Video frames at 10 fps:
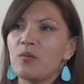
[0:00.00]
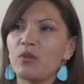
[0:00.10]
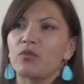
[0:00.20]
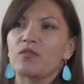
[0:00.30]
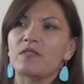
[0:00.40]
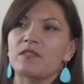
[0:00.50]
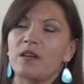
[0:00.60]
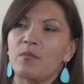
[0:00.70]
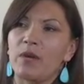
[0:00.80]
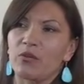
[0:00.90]
But there's
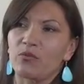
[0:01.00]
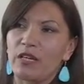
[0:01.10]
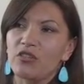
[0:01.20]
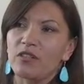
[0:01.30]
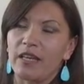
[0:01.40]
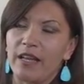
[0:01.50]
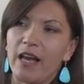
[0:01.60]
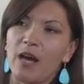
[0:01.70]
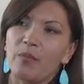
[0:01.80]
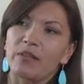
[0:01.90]
a migration that
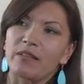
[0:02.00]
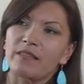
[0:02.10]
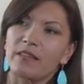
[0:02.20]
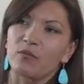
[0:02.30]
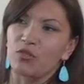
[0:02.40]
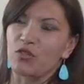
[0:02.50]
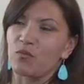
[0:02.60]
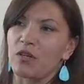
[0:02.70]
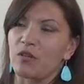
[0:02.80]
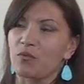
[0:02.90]
happens, and which
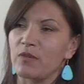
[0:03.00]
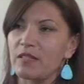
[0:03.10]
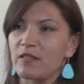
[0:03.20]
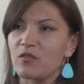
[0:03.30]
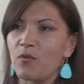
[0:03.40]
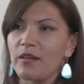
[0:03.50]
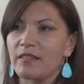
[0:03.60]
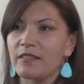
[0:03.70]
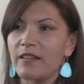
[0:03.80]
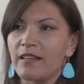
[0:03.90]
is one of the reasons why
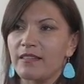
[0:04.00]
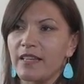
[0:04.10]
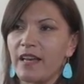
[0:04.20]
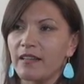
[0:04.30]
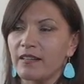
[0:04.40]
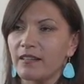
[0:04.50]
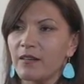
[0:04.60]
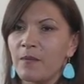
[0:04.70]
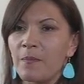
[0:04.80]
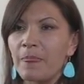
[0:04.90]
Stats Canada